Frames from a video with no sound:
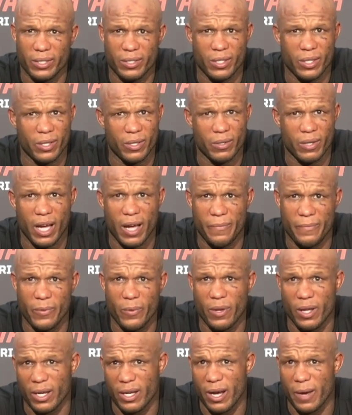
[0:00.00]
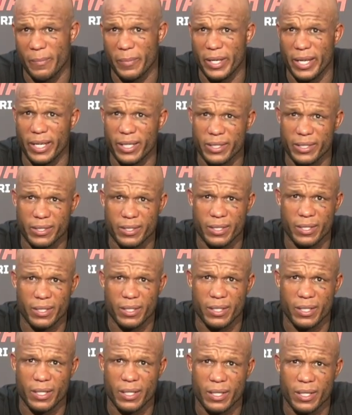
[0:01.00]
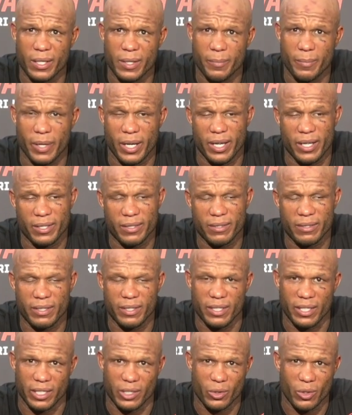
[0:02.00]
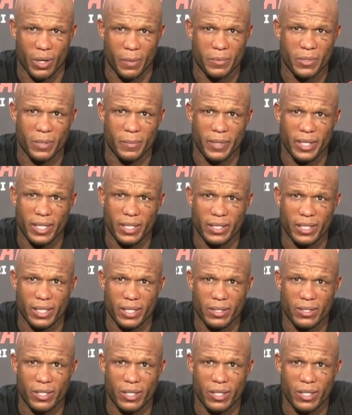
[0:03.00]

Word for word: So I feel like I'm next, but it's not up to me, is it?